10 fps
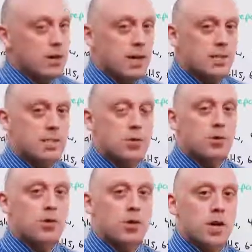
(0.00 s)
on an ACE
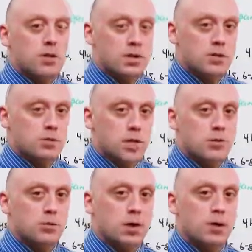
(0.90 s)
inhibitor, angiotensin
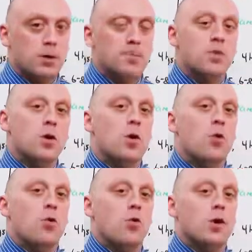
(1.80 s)
receptor blocker,
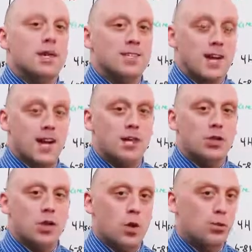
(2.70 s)
or a
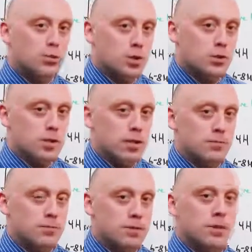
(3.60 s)
diet low in
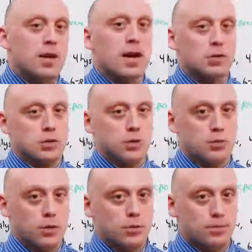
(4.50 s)
protein, they actually
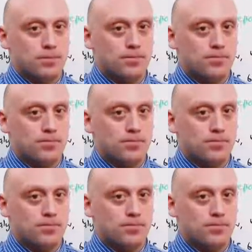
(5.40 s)
improve.